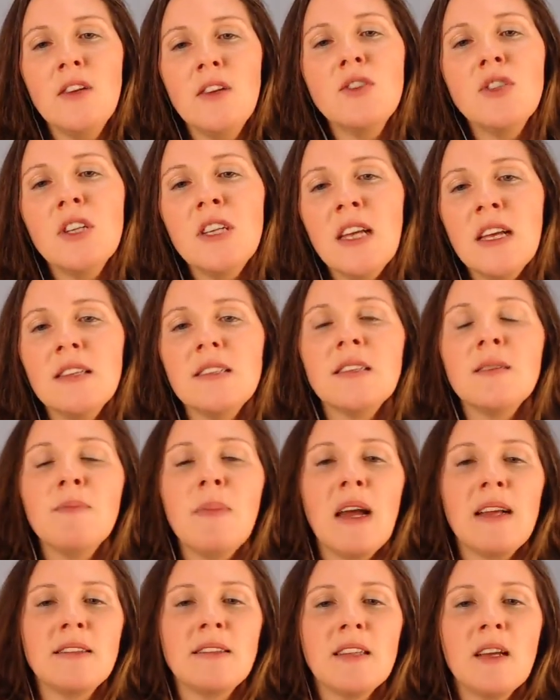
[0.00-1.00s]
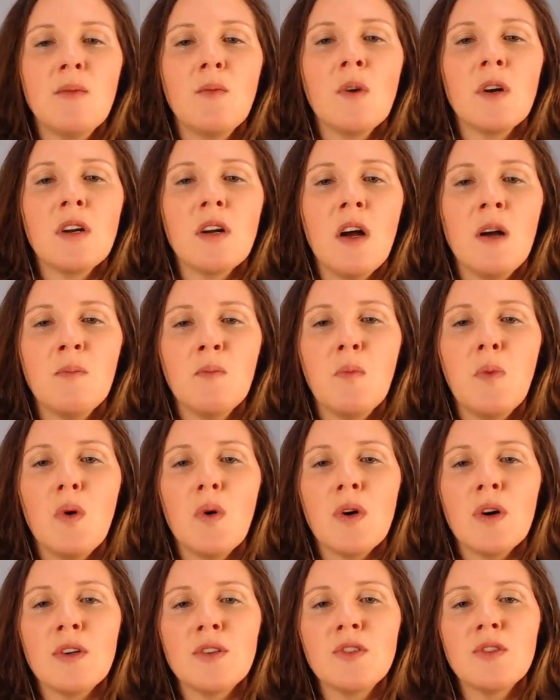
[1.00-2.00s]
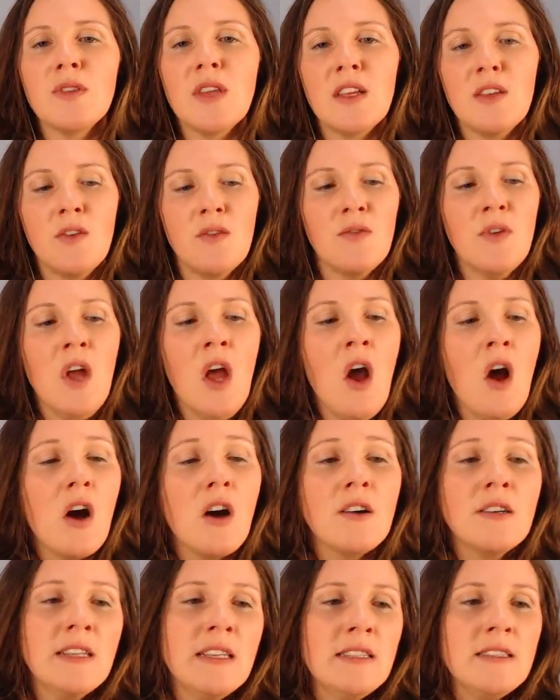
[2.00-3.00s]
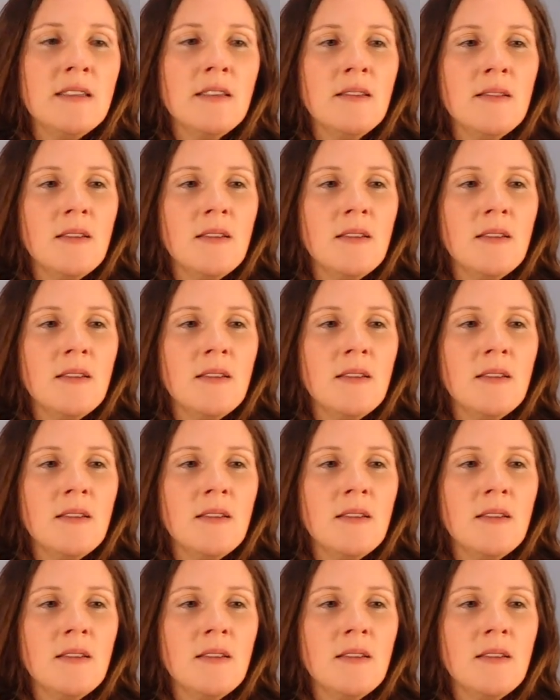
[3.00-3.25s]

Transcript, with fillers: You should get some mindset work on board so that you've already